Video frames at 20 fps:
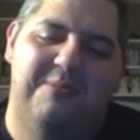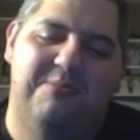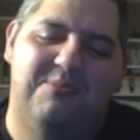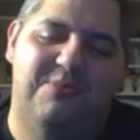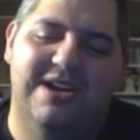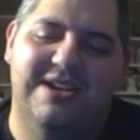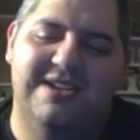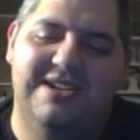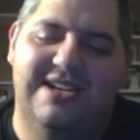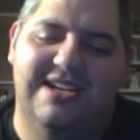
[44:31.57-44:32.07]

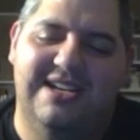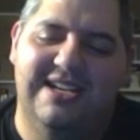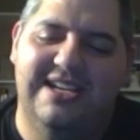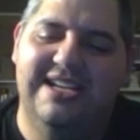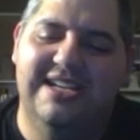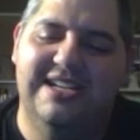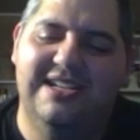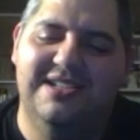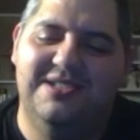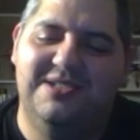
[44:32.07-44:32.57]
Brenda
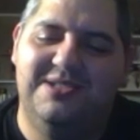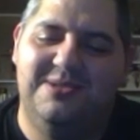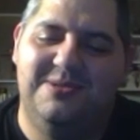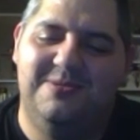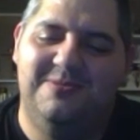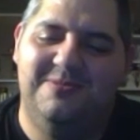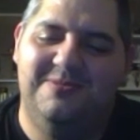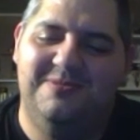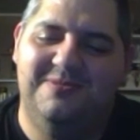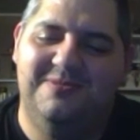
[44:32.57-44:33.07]
is,
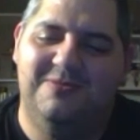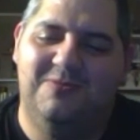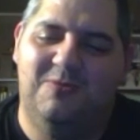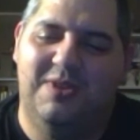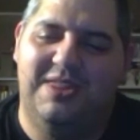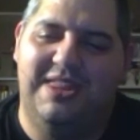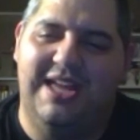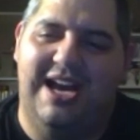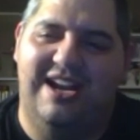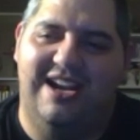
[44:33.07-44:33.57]

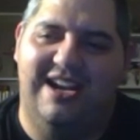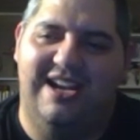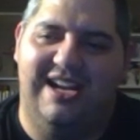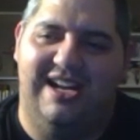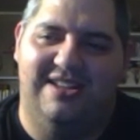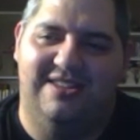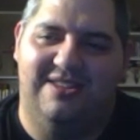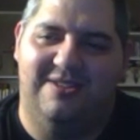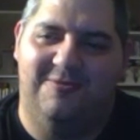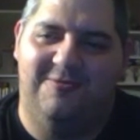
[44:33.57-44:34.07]
without a
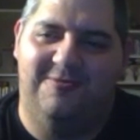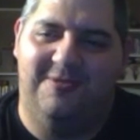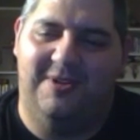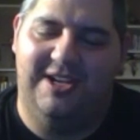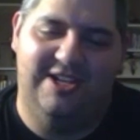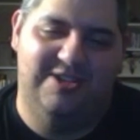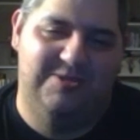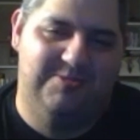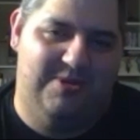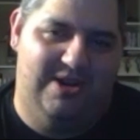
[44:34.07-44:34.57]
doubt, the
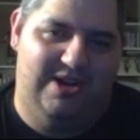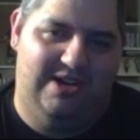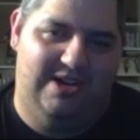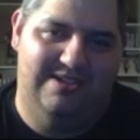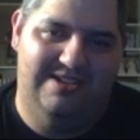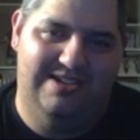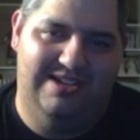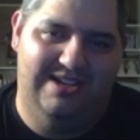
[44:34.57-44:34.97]
funniest part,